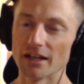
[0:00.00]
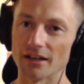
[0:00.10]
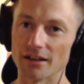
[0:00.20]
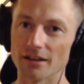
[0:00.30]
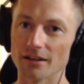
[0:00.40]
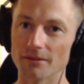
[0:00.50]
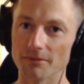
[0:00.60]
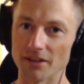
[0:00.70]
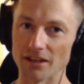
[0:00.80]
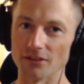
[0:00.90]

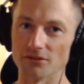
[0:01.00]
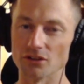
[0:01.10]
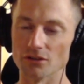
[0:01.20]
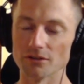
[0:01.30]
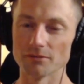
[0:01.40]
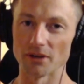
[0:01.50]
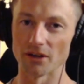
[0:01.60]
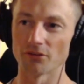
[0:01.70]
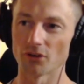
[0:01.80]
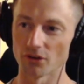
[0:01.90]
the end of June,
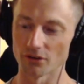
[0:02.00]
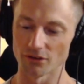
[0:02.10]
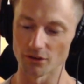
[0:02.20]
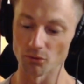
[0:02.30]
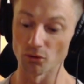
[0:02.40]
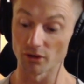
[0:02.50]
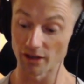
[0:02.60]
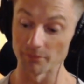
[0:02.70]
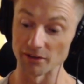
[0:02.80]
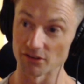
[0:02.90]
but I've got them all
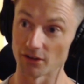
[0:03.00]
coming.